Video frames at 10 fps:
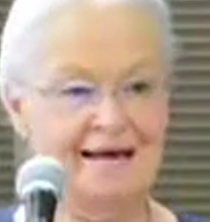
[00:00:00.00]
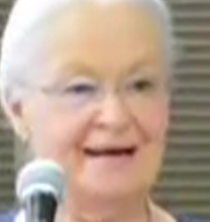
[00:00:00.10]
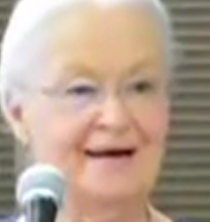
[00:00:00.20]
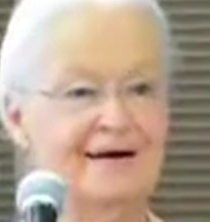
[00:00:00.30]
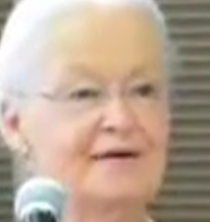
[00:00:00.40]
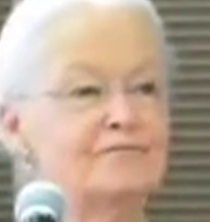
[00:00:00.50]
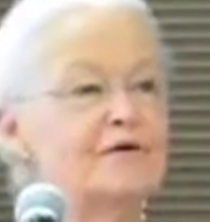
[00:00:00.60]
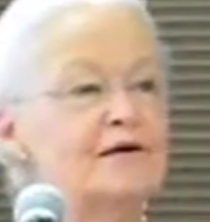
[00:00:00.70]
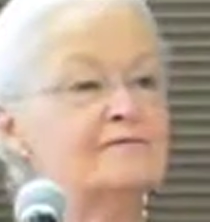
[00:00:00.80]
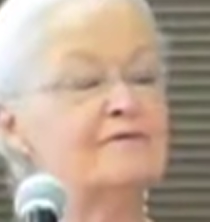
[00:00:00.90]
Now, if
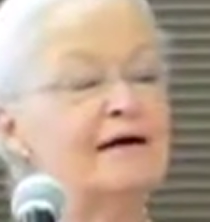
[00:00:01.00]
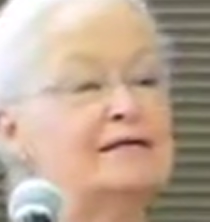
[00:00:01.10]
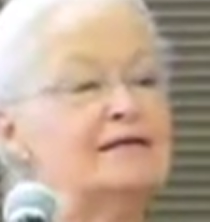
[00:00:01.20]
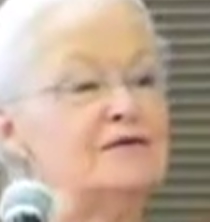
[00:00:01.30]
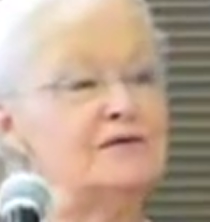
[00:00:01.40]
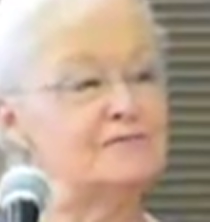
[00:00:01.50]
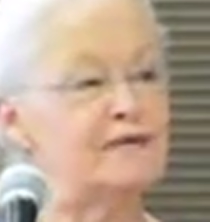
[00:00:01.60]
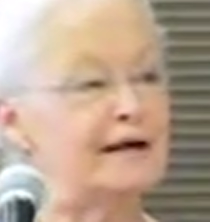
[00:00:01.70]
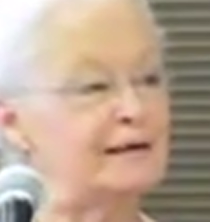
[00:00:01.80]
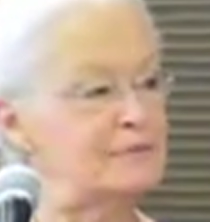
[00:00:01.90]
you can find a
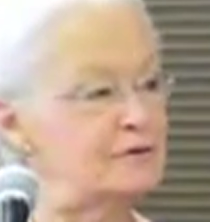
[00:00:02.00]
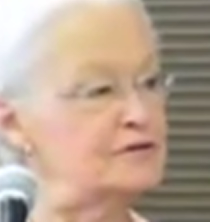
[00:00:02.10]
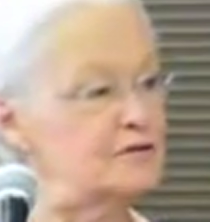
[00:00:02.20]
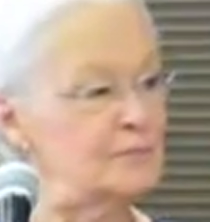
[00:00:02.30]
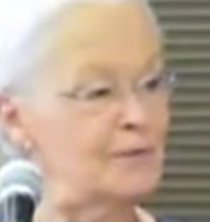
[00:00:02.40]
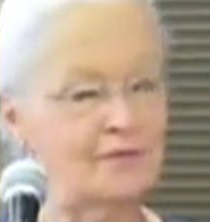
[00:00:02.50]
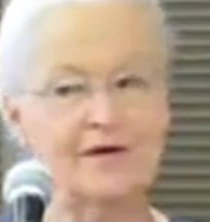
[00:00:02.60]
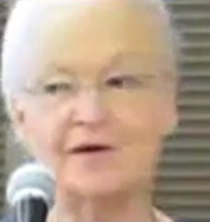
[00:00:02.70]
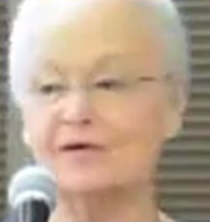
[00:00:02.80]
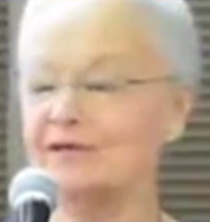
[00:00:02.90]
unifying principle
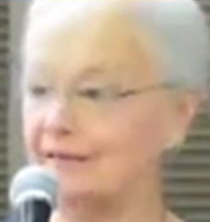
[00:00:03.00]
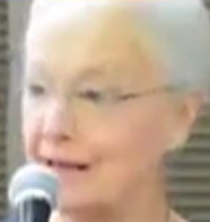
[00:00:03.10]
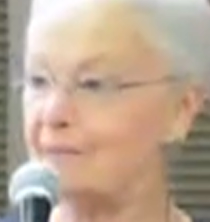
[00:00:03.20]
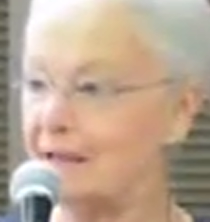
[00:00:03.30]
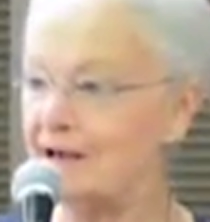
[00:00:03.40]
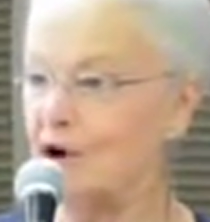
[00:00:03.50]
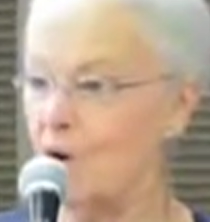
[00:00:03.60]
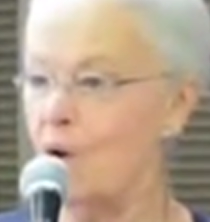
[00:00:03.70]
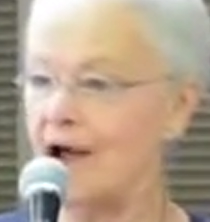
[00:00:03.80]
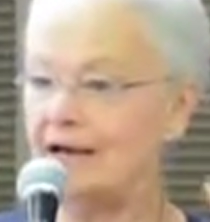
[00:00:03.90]
there, let me know.
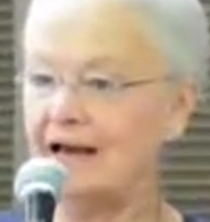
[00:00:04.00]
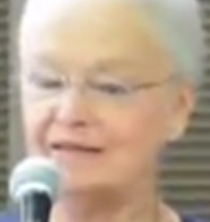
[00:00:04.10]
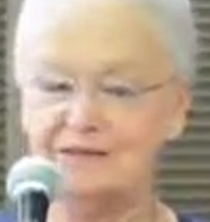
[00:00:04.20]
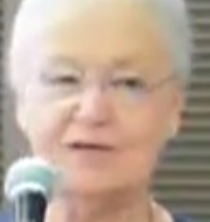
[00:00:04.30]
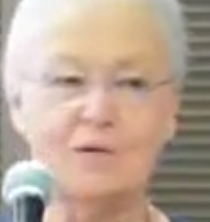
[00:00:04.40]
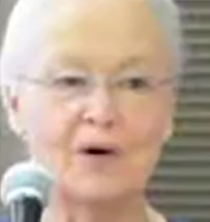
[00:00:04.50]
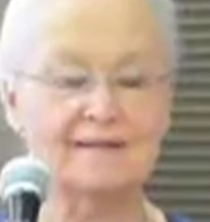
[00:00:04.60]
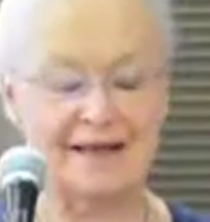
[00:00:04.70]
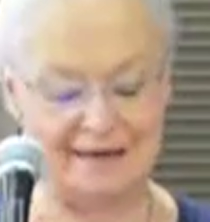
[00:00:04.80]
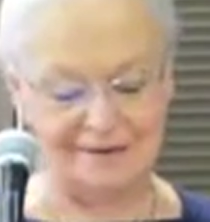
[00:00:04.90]
I'd like to know
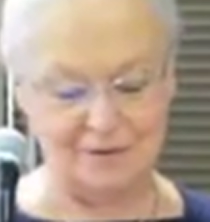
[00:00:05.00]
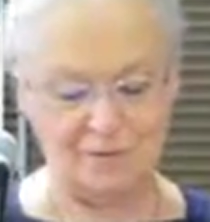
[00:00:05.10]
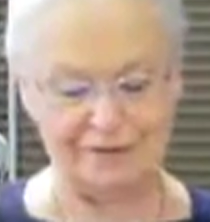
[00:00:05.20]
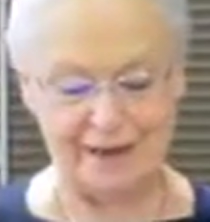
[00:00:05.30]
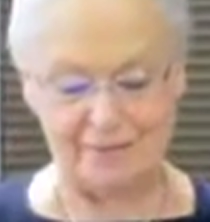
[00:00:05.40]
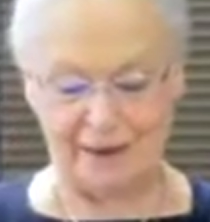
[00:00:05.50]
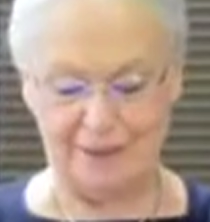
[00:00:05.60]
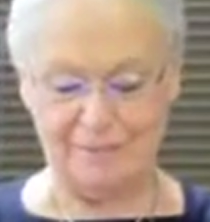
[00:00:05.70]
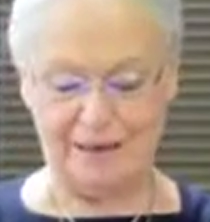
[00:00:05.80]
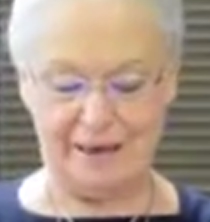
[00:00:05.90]
what that
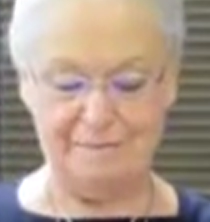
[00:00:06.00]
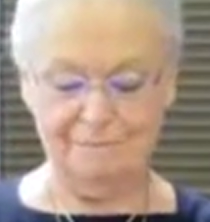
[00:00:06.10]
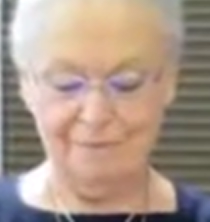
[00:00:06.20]
might be.